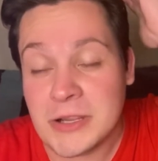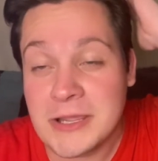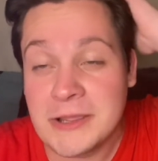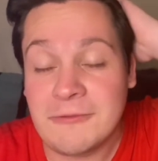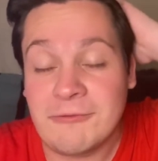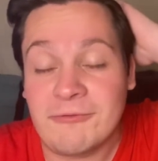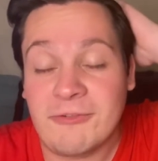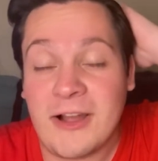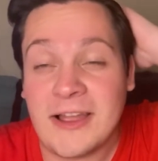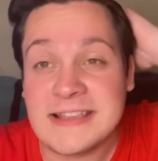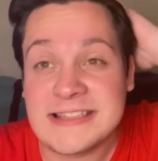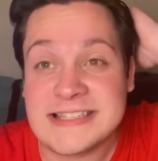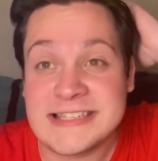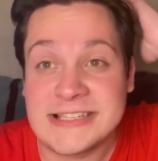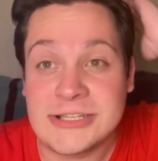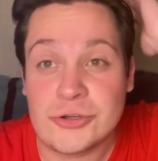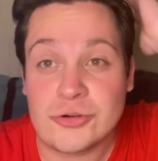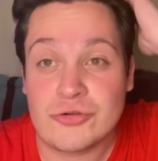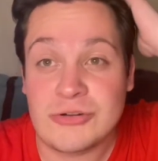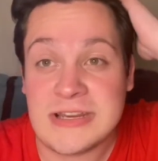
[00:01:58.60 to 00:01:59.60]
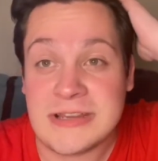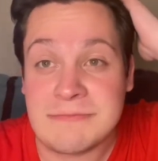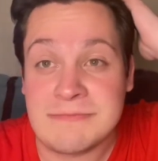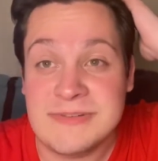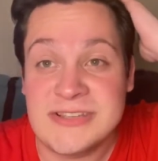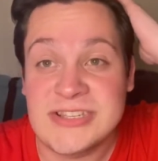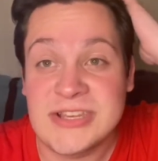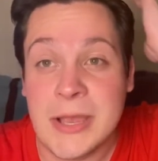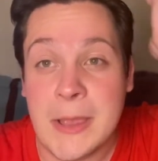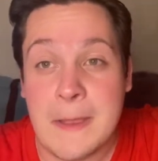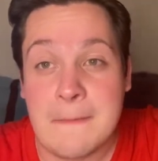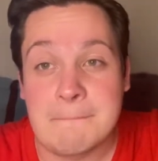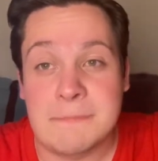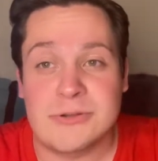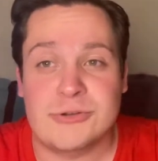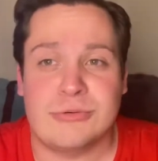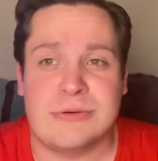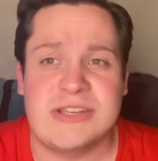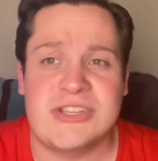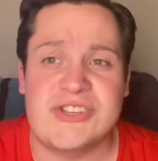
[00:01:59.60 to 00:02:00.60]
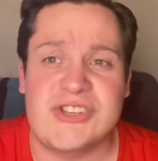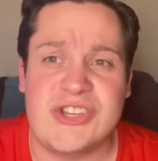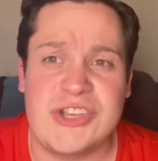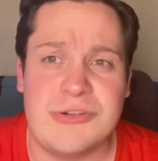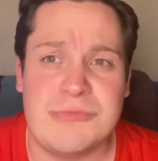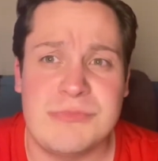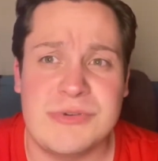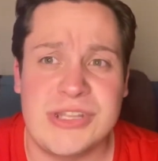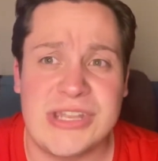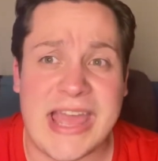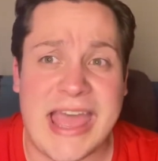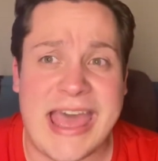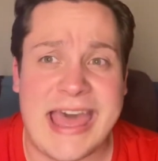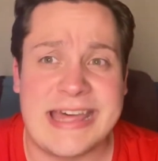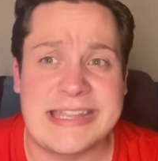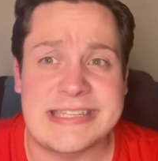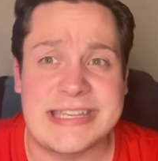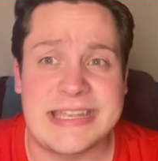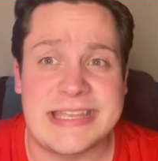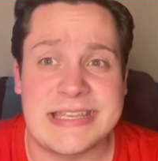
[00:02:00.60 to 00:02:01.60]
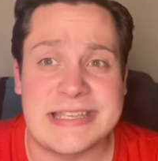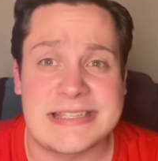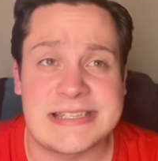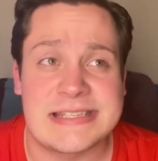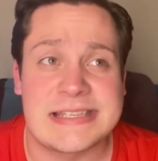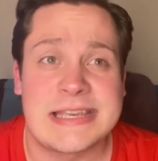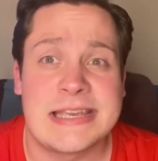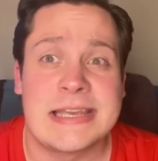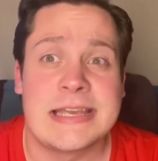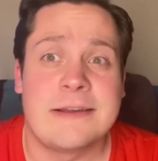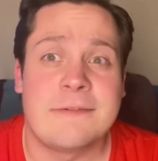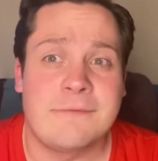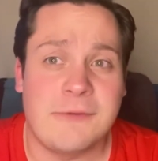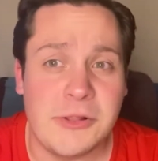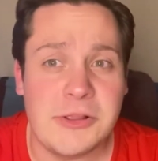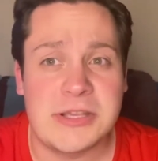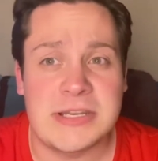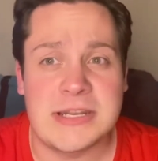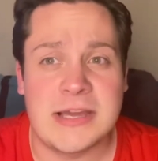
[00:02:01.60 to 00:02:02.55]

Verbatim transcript: fights in his dreams between his human and his Vulcan